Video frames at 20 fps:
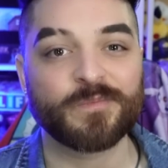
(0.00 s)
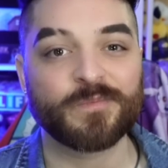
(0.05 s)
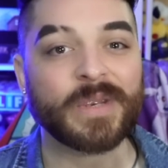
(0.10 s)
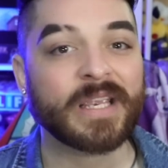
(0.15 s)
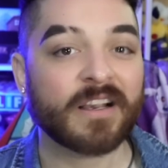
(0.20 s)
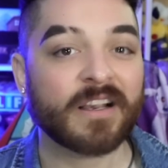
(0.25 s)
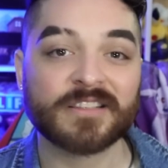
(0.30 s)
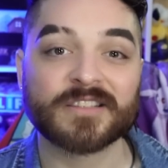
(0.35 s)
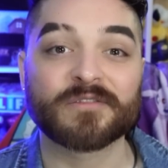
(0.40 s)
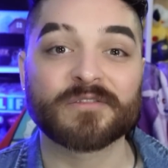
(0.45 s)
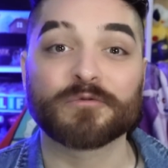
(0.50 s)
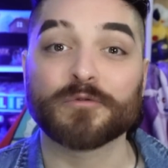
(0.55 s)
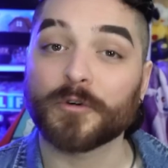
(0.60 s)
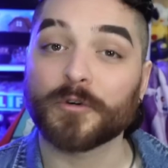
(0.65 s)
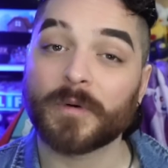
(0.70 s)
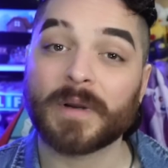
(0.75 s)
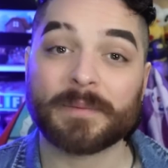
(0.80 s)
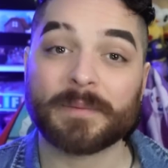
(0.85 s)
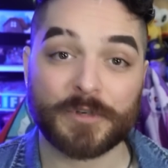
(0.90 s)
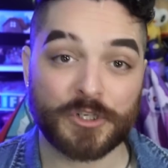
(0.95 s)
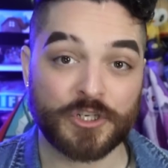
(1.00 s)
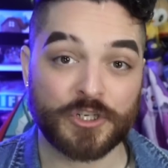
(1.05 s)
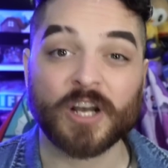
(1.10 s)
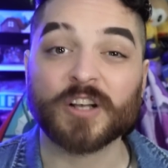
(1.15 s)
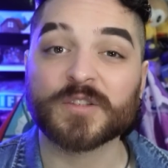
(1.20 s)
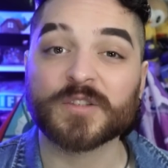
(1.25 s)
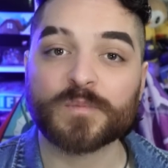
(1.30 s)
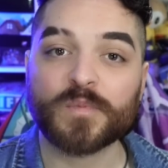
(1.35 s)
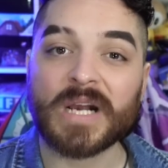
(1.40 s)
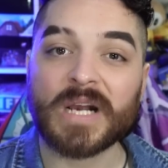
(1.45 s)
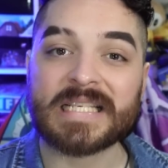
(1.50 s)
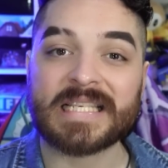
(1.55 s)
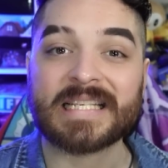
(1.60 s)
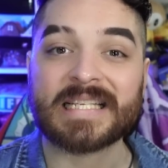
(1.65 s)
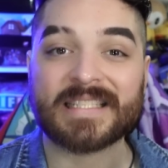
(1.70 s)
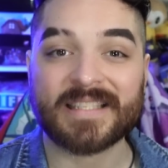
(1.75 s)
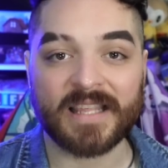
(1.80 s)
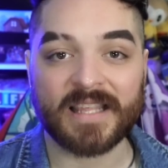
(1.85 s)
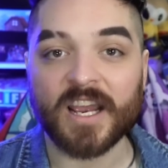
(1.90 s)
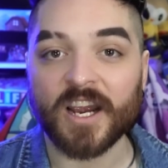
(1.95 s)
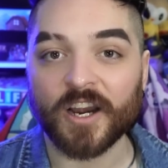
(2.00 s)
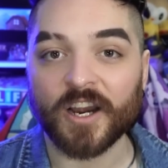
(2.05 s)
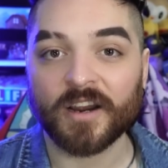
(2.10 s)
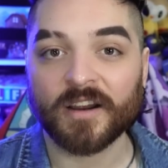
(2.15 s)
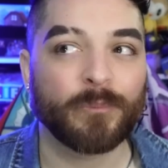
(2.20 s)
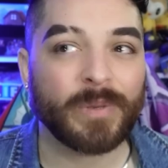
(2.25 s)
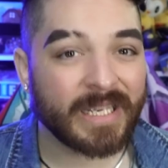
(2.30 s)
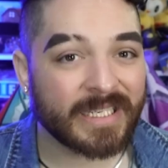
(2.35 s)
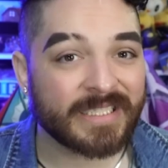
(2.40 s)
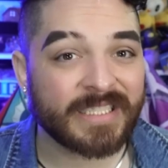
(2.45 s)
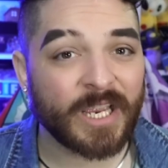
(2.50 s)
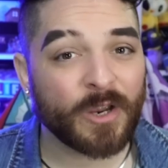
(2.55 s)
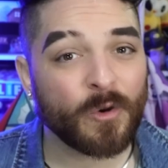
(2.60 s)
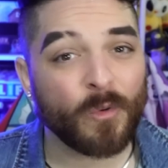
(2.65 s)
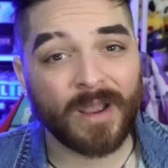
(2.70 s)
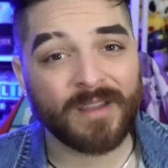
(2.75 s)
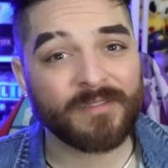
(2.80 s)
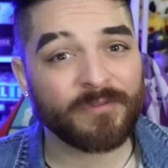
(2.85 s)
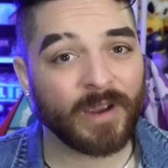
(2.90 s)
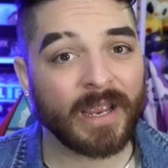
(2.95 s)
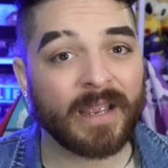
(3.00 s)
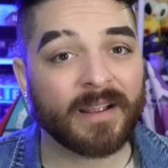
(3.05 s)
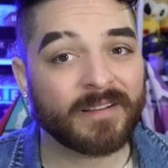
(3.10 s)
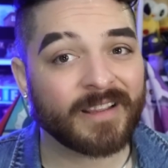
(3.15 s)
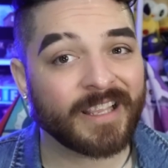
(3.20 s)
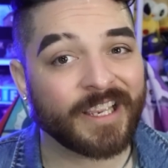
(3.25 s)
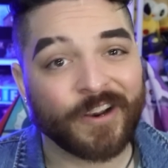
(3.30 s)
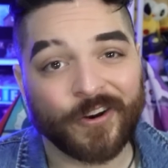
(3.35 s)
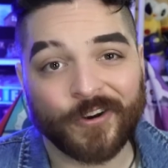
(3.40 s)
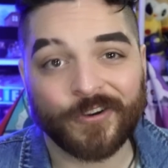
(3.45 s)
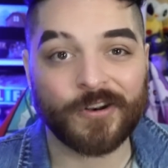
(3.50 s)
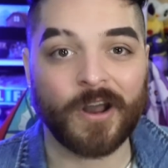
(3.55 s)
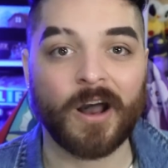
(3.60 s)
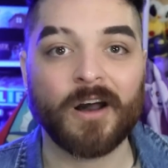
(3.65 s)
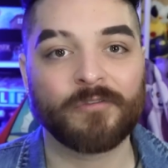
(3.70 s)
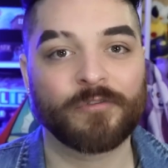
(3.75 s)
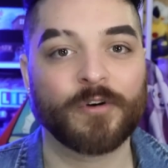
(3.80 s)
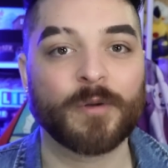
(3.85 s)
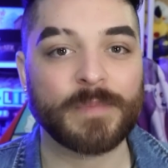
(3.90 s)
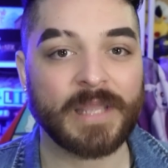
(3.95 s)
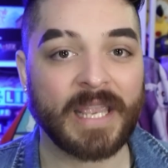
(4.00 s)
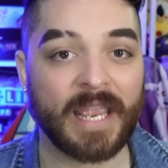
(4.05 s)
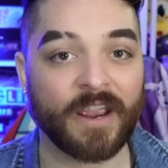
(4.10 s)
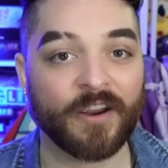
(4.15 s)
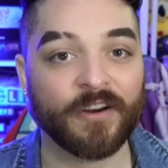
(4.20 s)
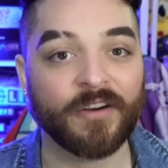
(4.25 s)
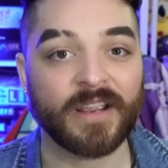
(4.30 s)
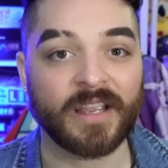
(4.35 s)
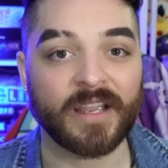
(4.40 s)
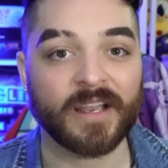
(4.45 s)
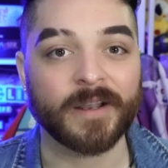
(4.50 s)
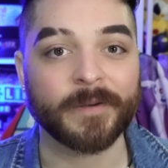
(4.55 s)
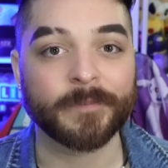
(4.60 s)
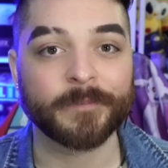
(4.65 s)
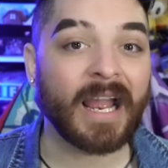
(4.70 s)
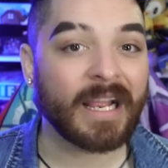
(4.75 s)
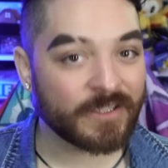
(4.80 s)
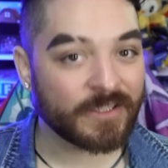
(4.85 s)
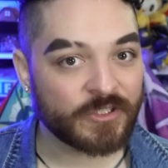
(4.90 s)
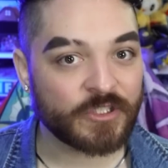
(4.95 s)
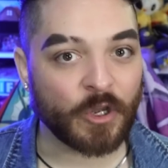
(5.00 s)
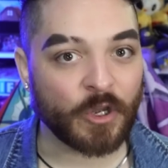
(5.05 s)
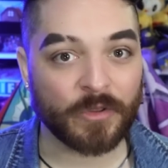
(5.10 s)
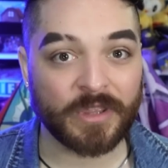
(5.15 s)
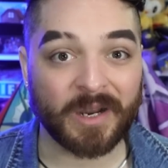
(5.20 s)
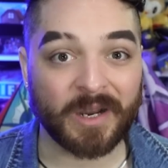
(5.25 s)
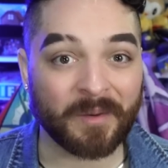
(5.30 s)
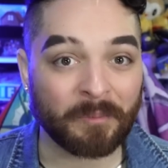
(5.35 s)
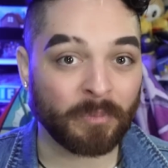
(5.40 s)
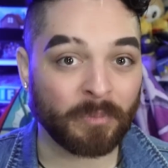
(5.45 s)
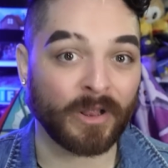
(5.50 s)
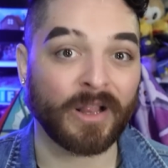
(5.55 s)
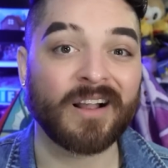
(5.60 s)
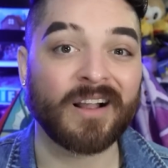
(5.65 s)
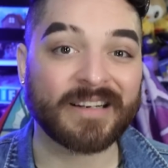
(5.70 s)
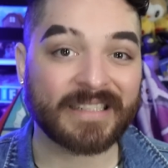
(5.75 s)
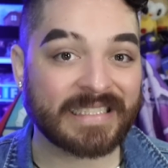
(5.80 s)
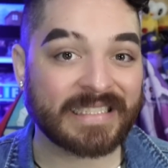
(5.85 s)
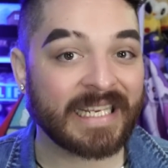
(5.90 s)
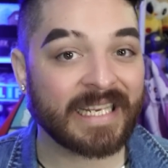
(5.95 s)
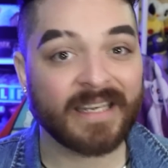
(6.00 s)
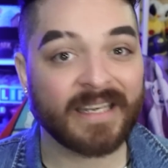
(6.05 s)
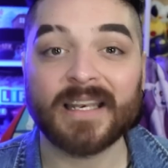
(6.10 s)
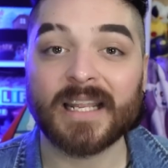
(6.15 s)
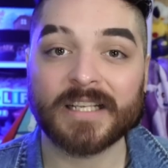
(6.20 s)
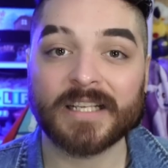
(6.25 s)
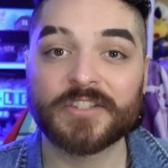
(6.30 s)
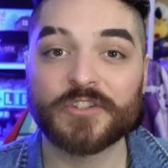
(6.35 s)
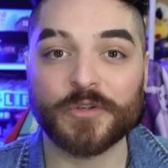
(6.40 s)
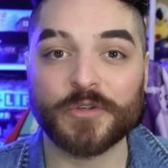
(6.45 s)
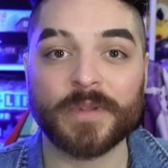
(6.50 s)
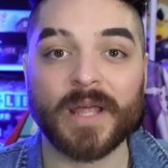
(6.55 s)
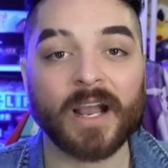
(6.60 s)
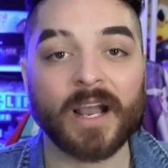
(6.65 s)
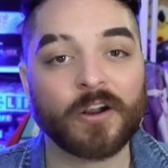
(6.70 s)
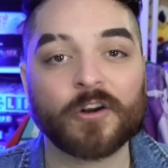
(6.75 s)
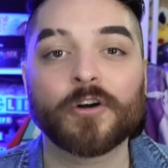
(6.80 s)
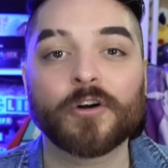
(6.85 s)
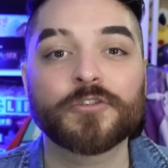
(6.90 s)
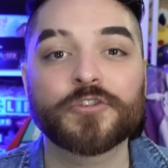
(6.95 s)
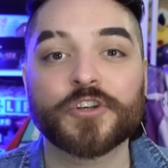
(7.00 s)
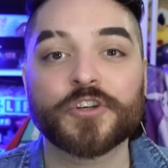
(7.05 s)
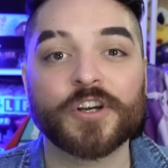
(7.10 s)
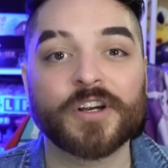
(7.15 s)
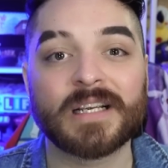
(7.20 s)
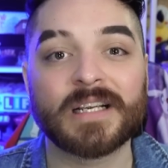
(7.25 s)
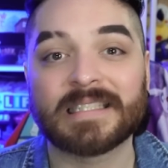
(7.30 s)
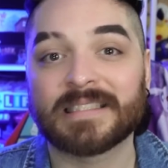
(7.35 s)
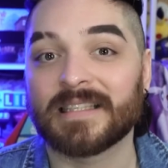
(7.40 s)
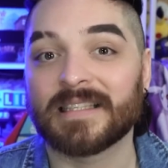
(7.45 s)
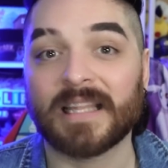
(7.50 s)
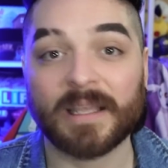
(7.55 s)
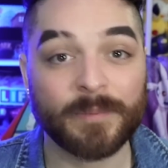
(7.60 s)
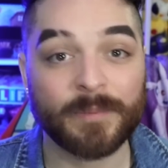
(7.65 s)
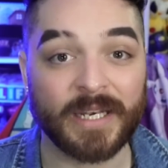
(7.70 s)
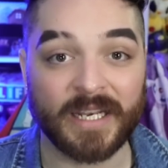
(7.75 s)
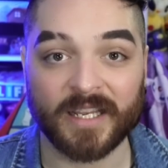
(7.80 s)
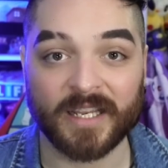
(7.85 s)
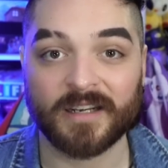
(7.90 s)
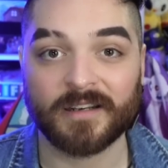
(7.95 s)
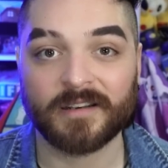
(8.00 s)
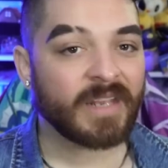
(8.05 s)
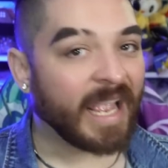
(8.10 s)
because of Rue and Michelle's presence there, because they quite frankly are not from the area, and so their plugged-inness to that culture is limited.